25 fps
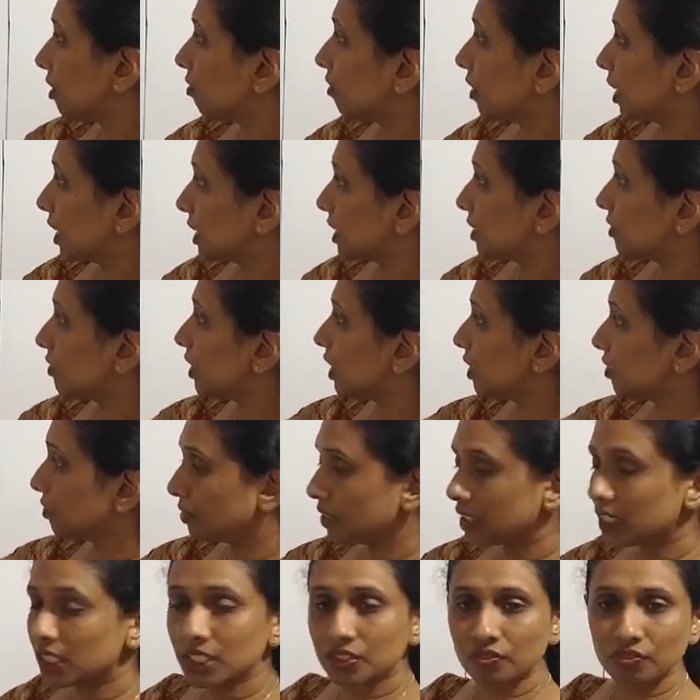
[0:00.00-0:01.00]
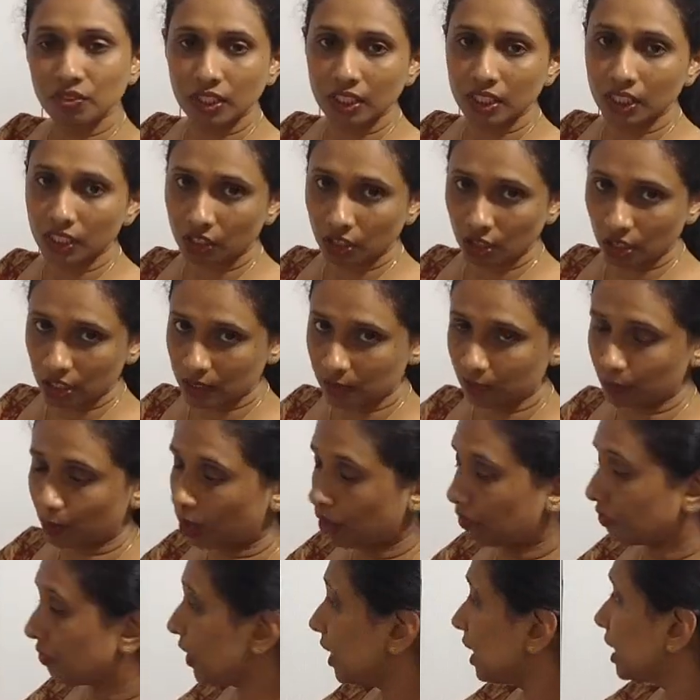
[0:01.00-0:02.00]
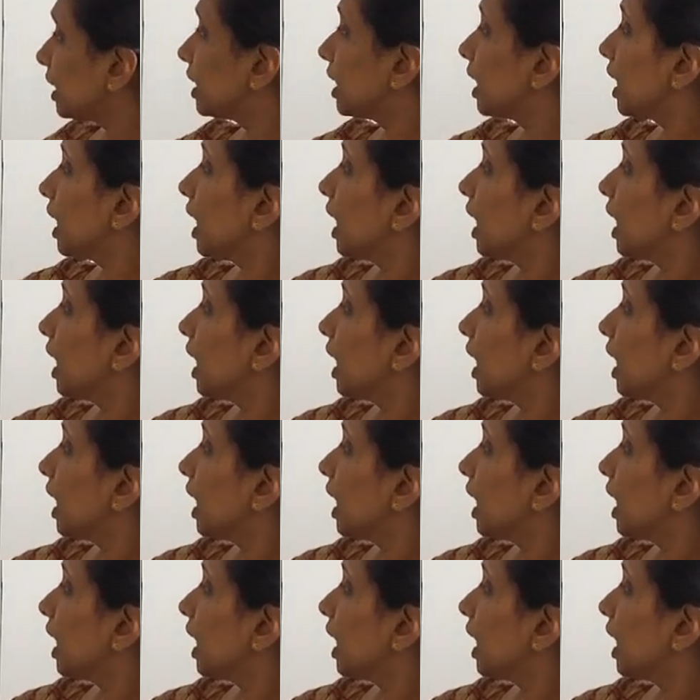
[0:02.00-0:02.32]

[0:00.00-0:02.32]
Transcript: Once we finish with the gross profit,